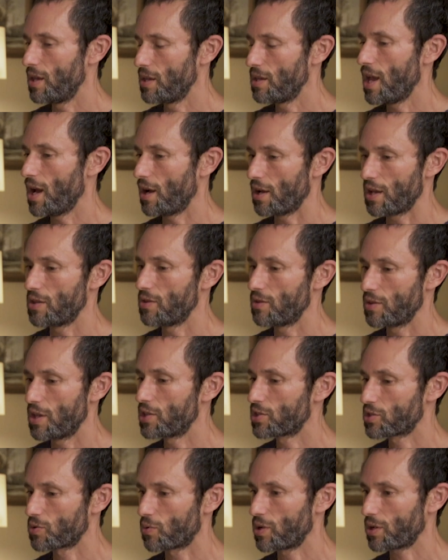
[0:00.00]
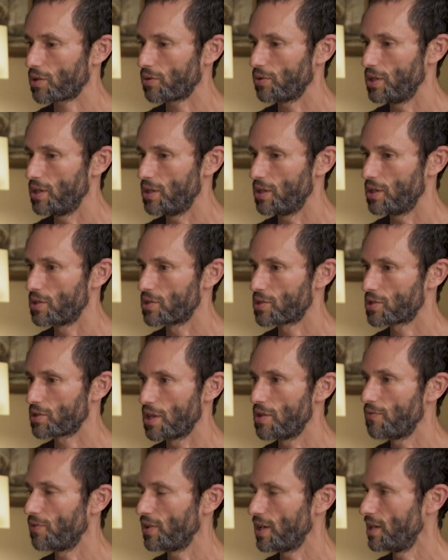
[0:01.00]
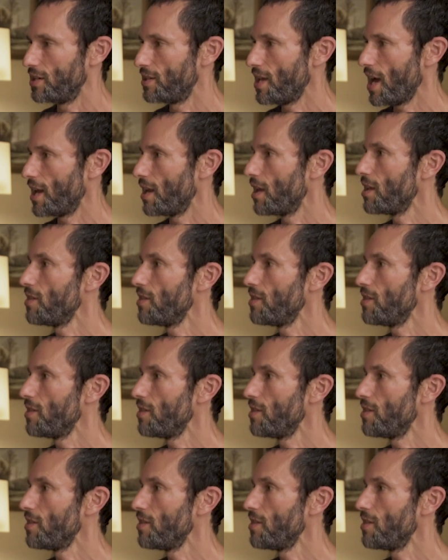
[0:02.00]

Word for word: it, yeah, it, historically, slavery and debt,